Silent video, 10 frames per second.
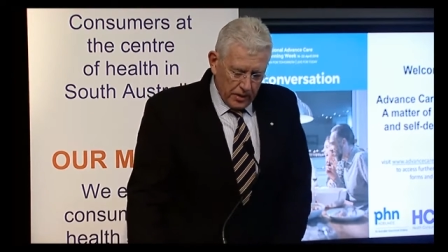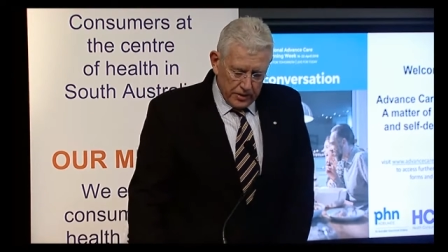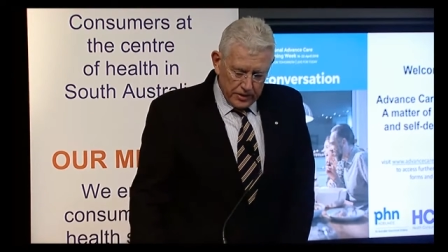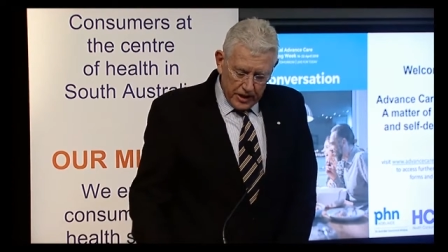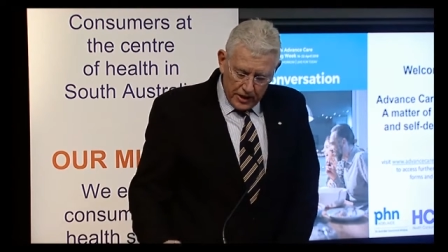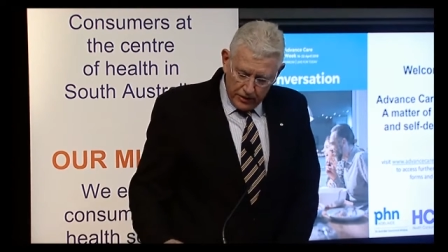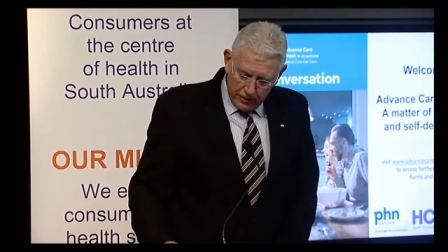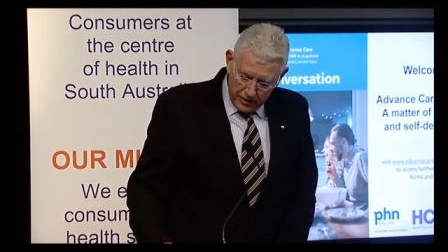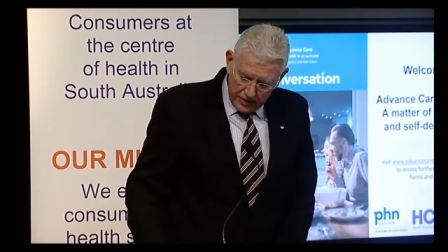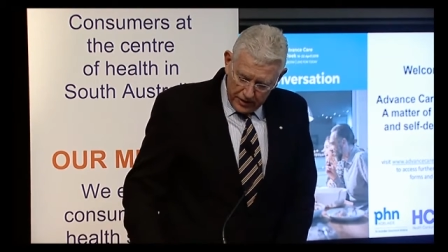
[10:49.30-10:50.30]
So
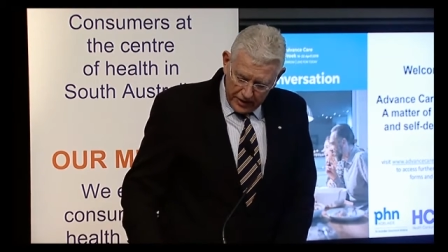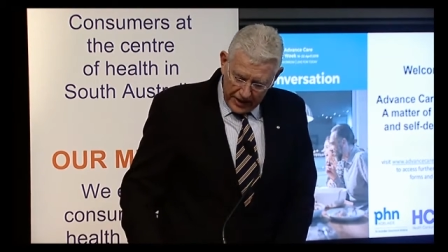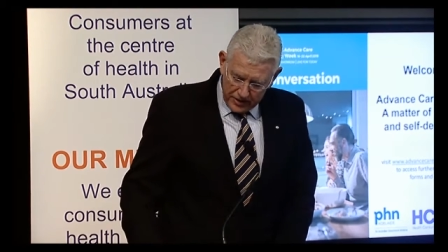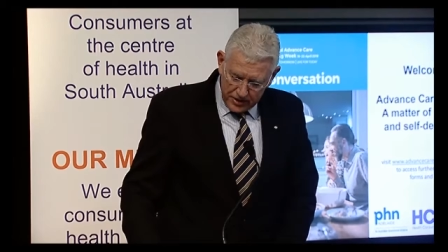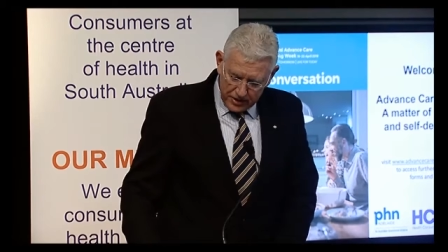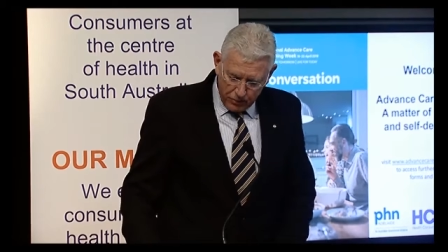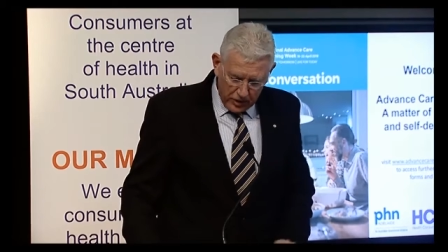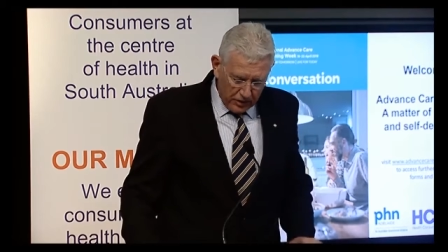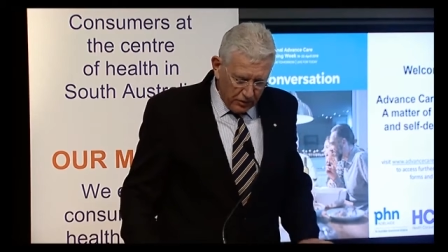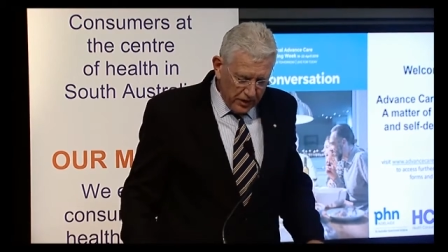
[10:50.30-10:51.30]
that's what
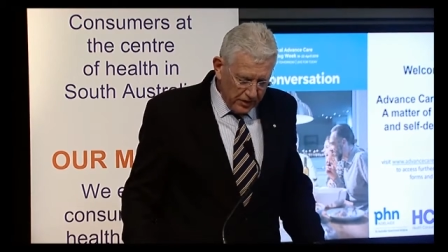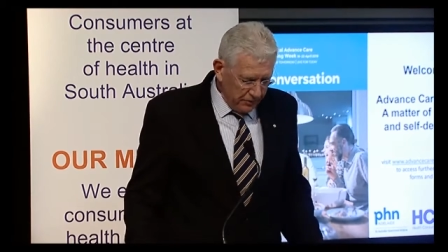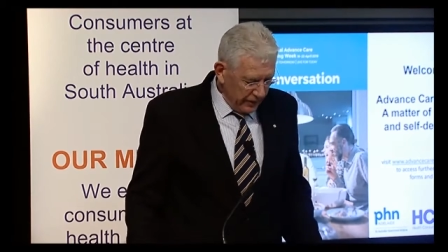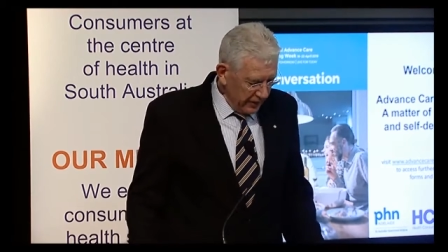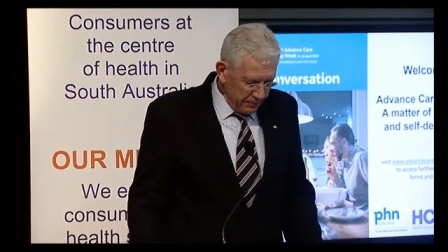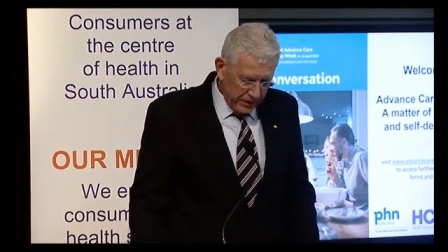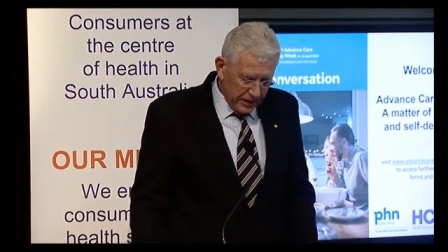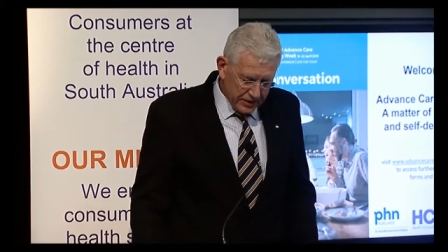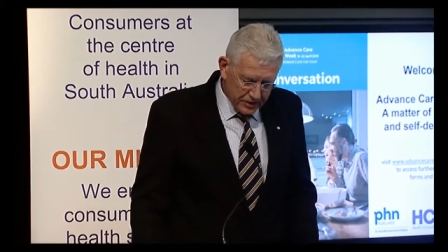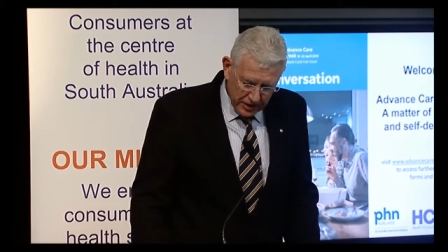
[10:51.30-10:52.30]
I wrote in the paper
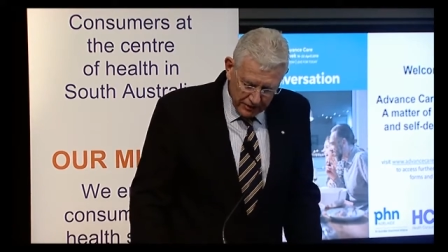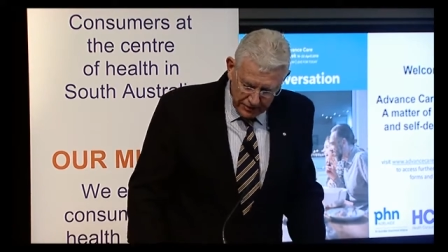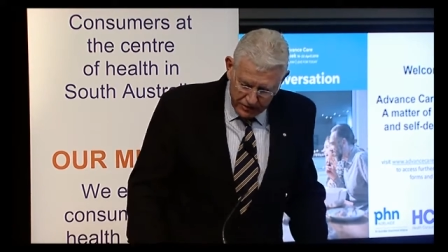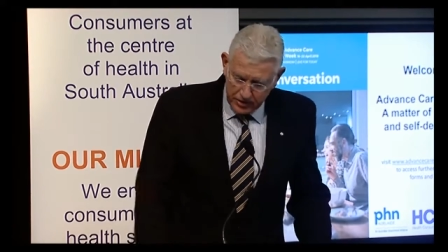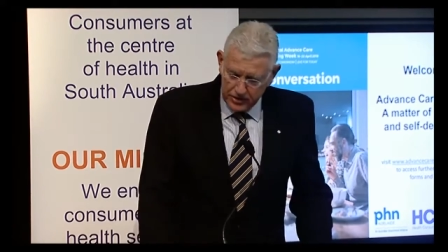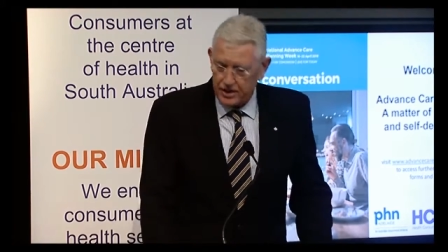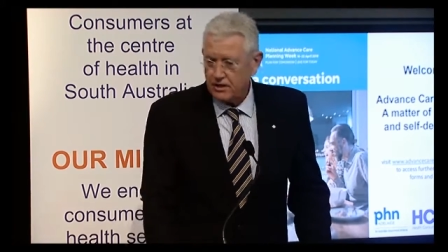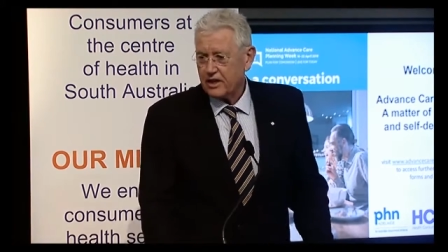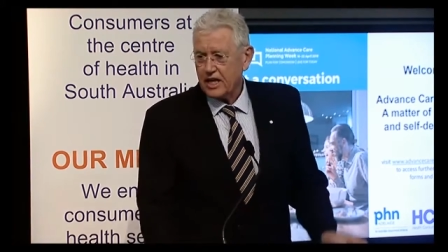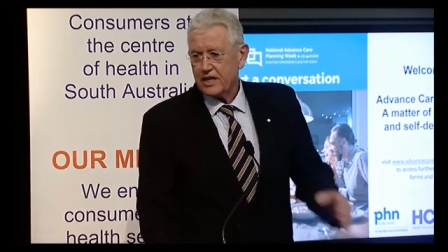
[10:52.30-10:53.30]
last year, and since then I
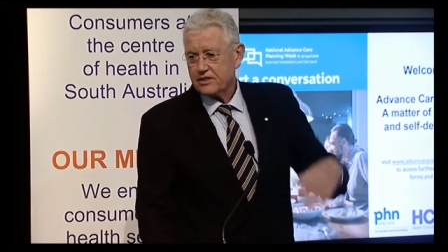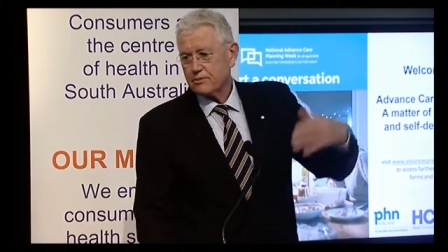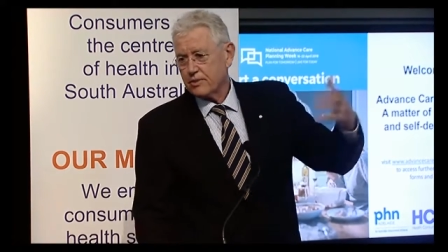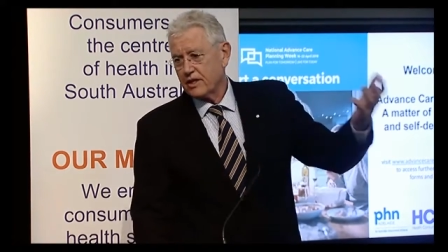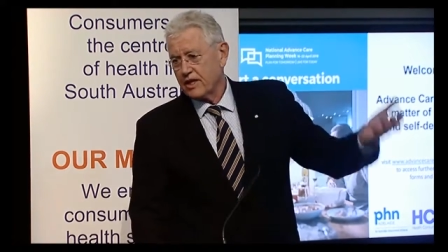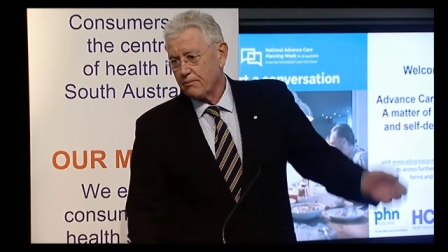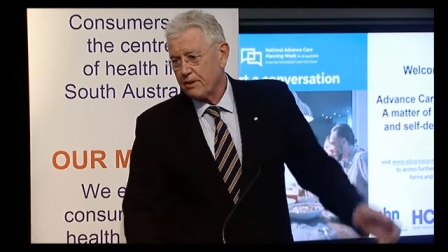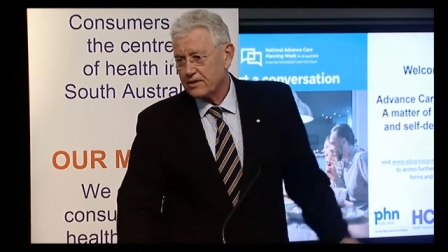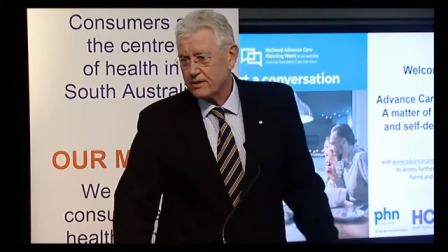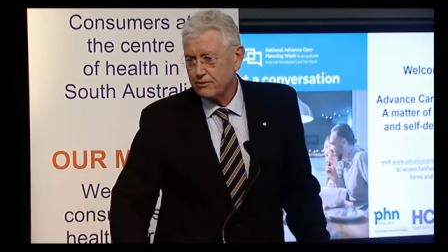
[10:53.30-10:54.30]
got asked to be an
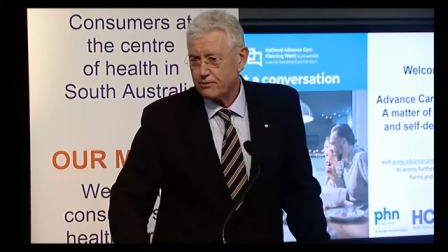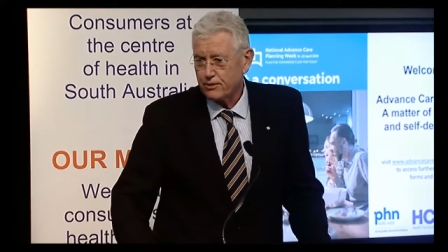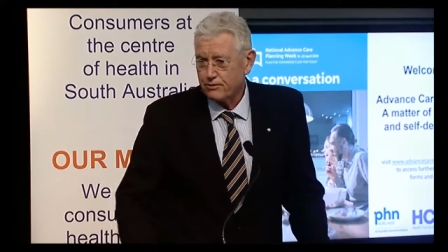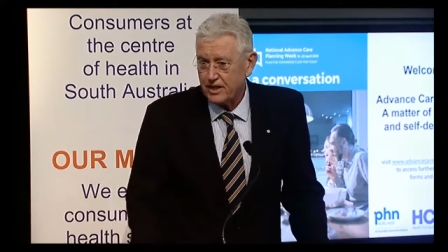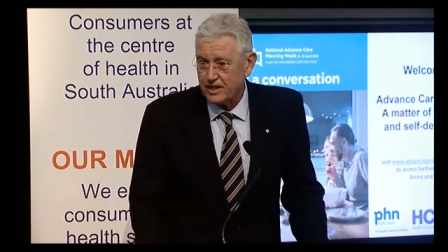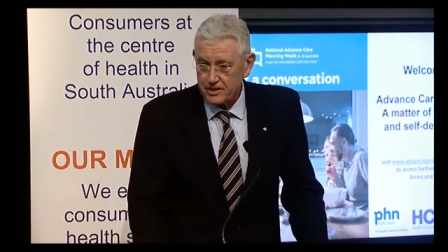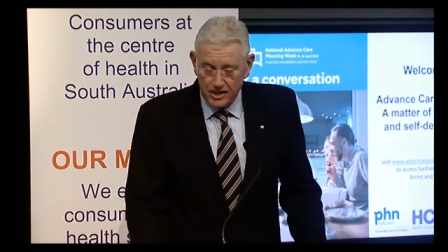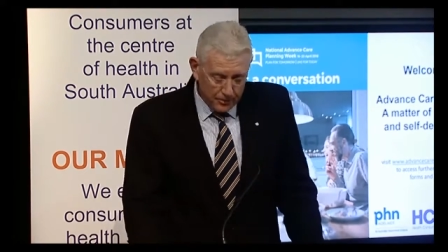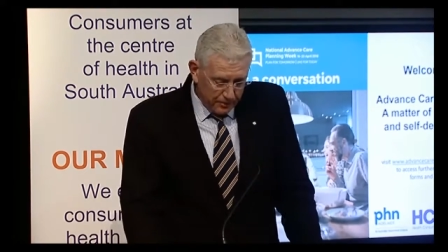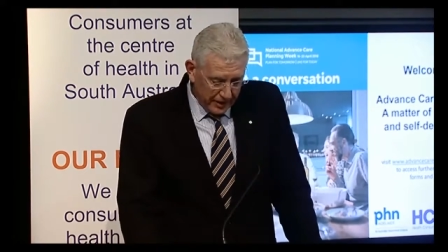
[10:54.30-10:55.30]
ambassador for advanced
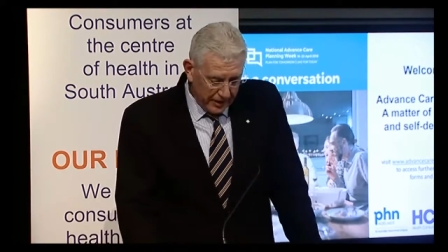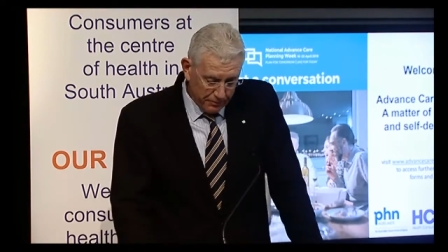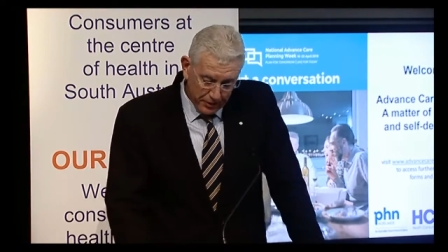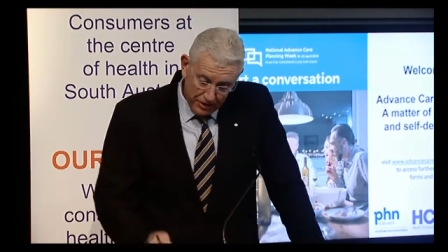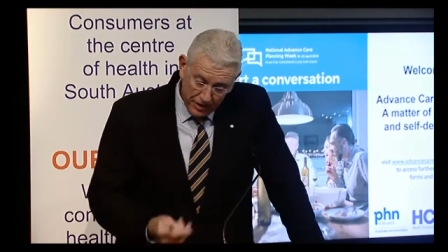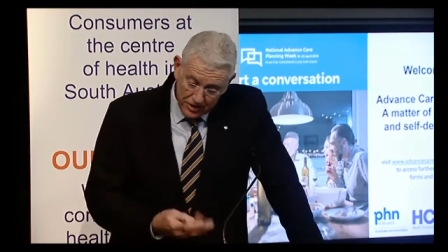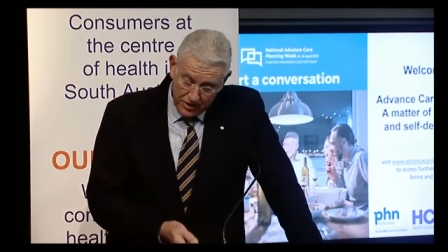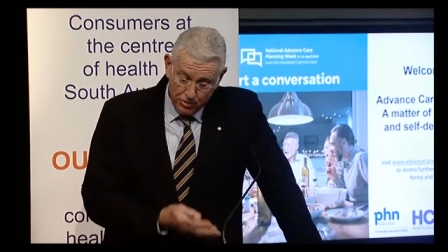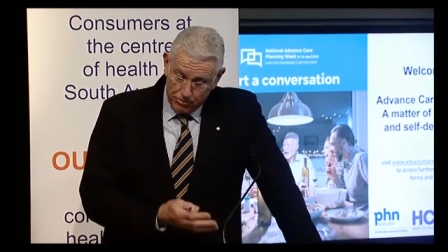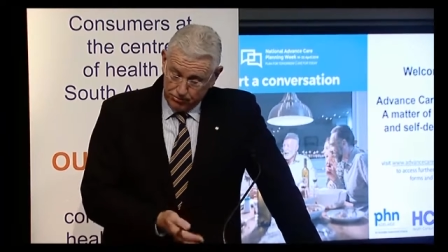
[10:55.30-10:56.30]
care planning, but I
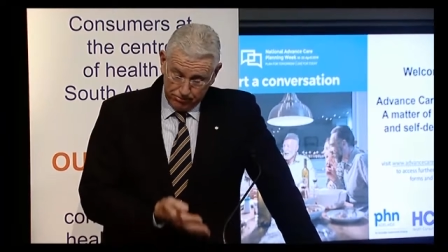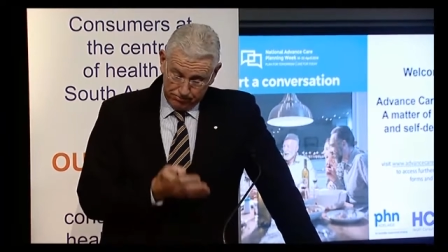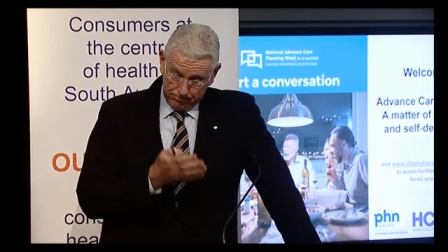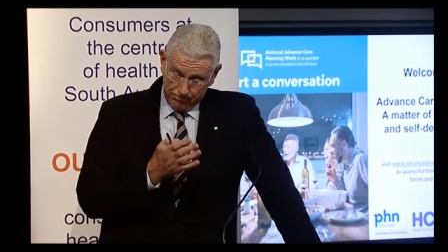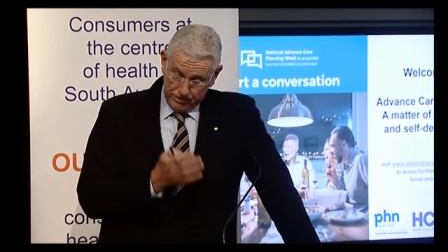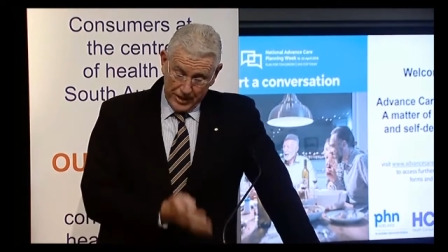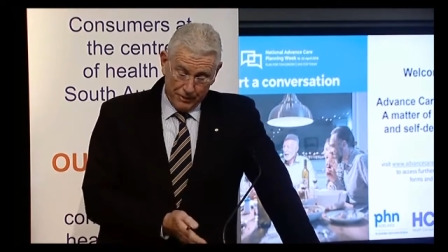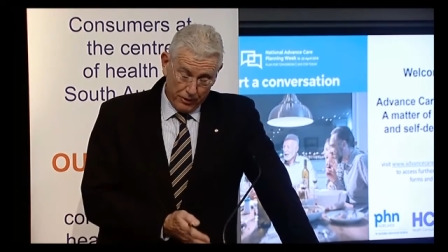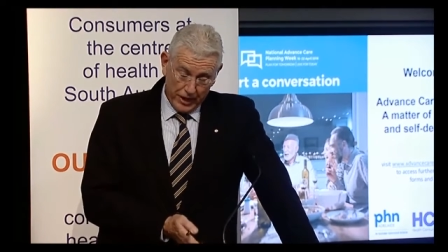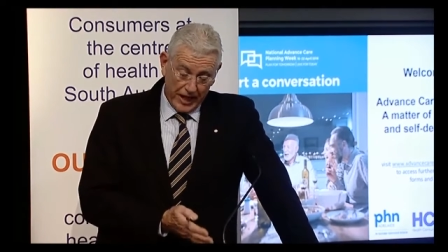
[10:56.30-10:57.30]
still find it
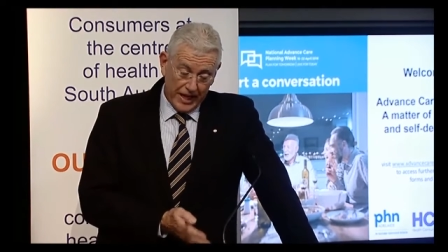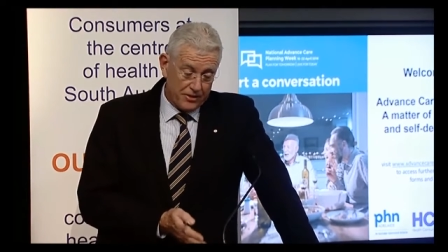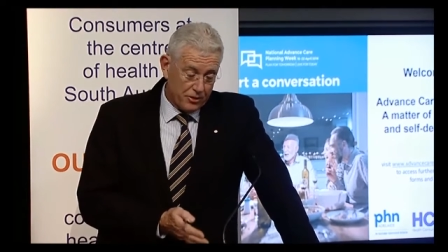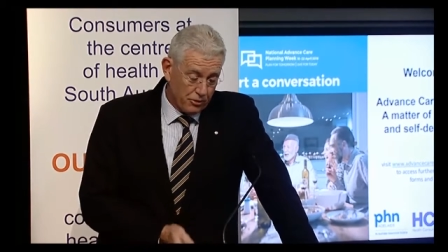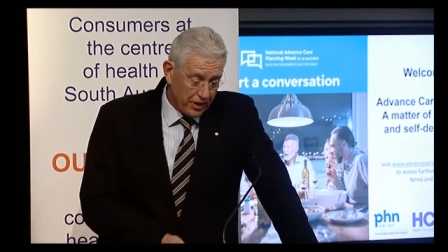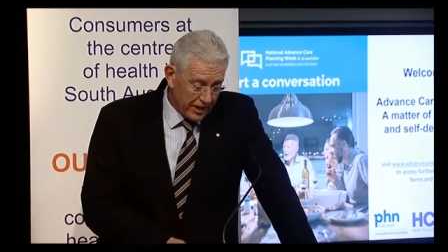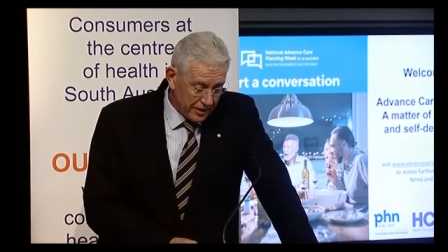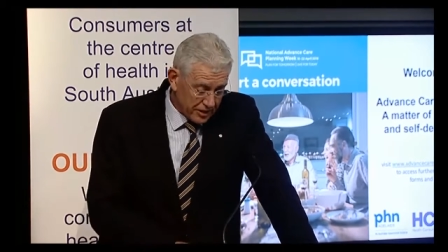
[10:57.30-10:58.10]
very hard to read.